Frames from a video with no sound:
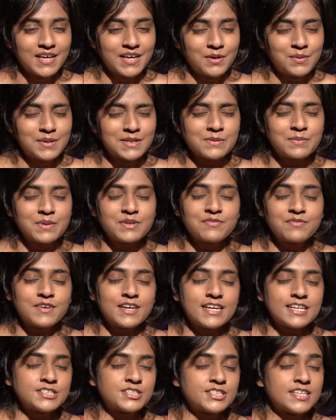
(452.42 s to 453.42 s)
Well, to be
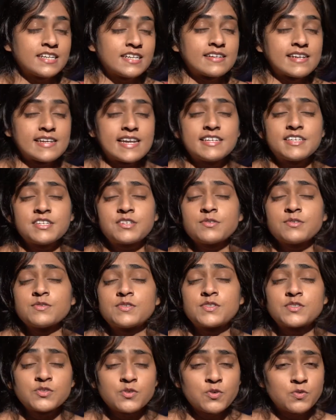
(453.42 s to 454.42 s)
fair, she had relented to
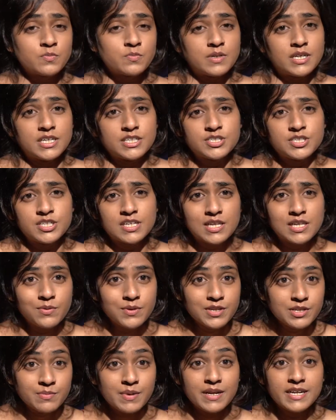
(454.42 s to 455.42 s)
so much,
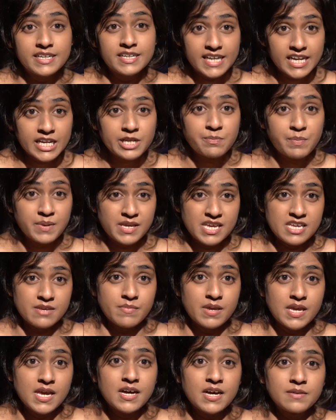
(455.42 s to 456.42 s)
including to my date picking
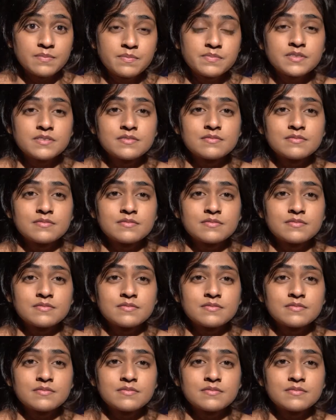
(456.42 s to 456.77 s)
me up.